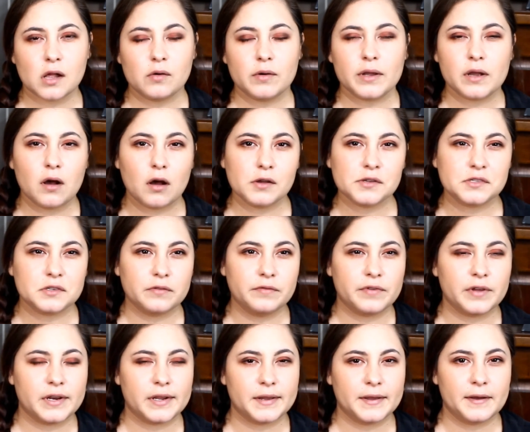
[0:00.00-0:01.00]
Halloween costume
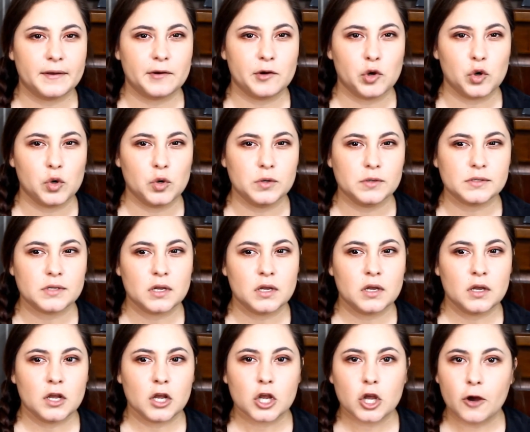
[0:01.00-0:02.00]
videos,
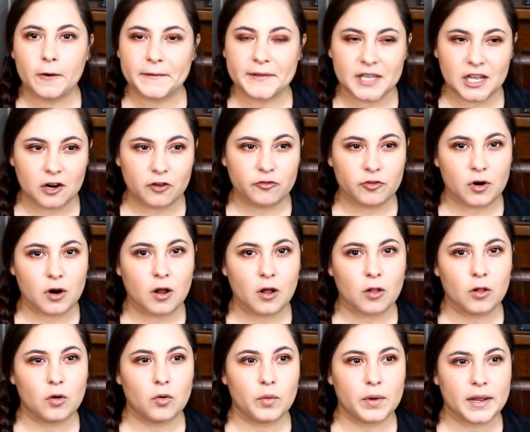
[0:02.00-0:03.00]
going out for
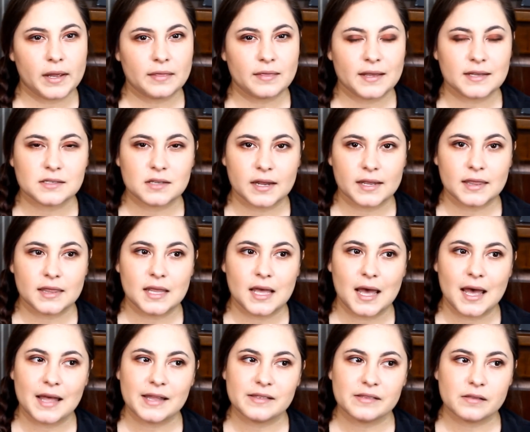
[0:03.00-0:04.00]
Halloween, things like
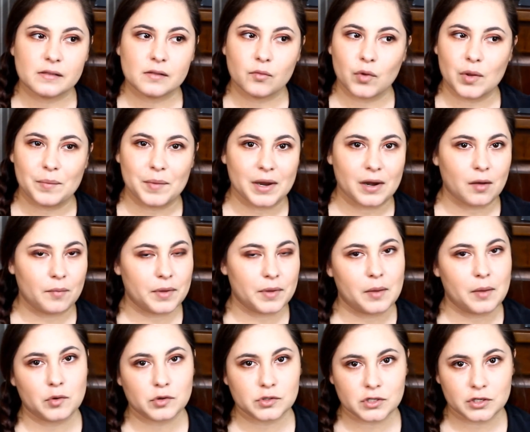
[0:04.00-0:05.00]
that. We may not be
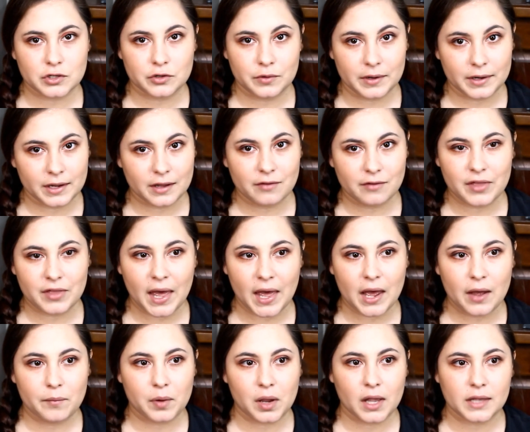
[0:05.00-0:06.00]
able to do any of
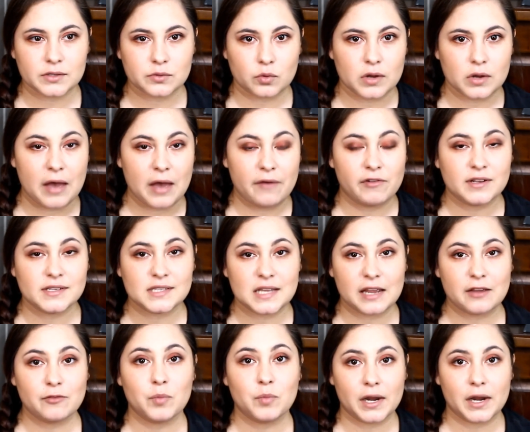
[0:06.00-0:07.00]
that because we're having to
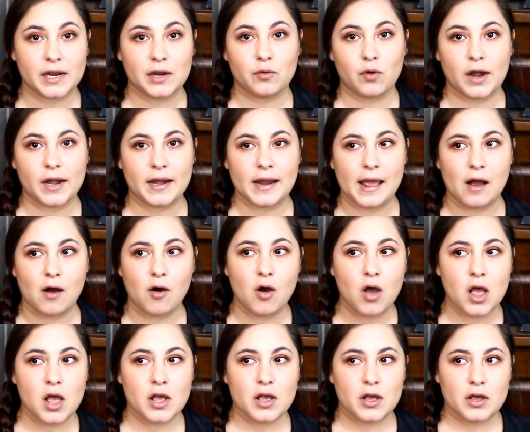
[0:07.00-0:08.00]
save money right now.
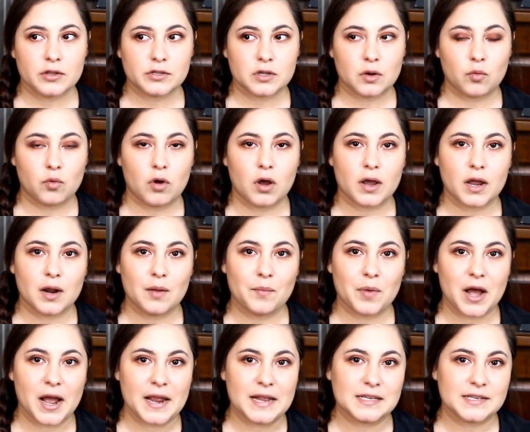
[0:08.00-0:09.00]
So we're not going to
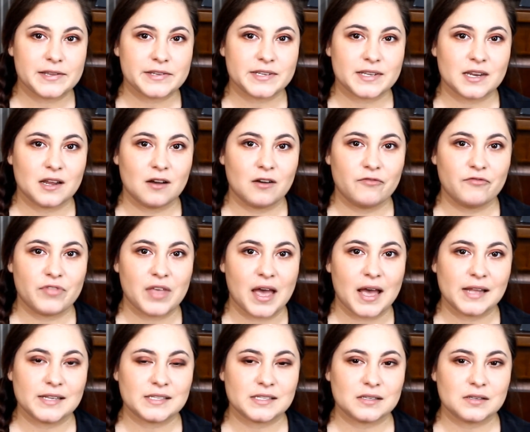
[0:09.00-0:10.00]
buy stuff
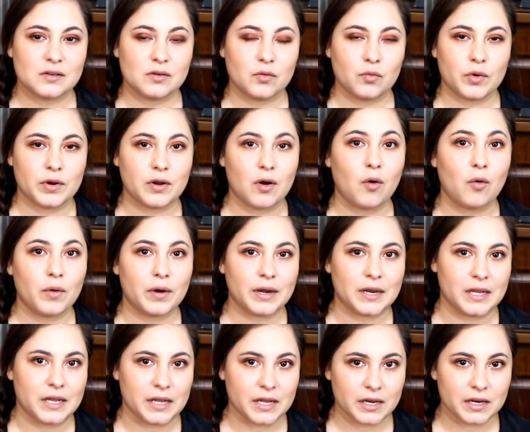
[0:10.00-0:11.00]
that we don't
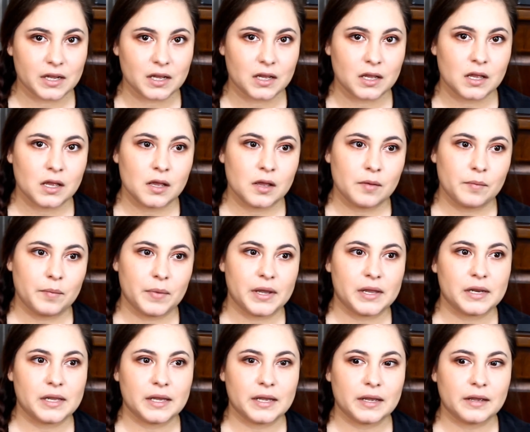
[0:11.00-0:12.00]
need,
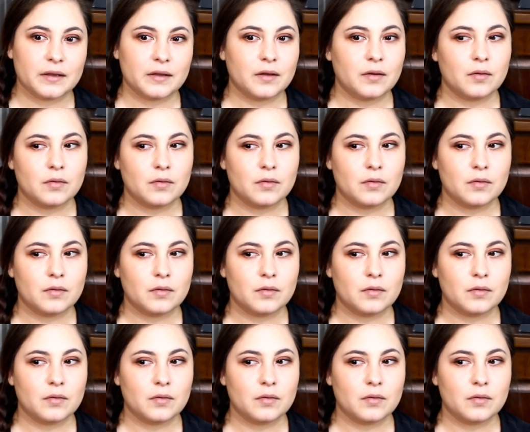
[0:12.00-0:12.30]
meaning